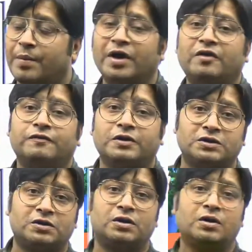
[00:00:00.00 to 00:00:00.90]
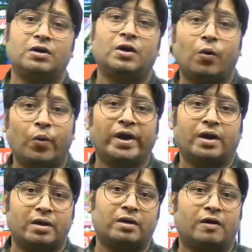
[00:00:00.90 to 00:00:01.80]
the first week
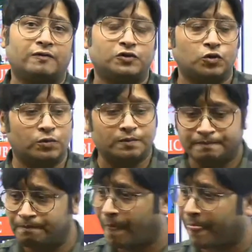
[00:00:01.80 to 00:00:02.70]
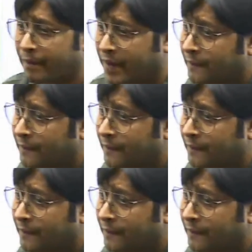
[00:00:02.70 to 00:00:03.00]
of June, right?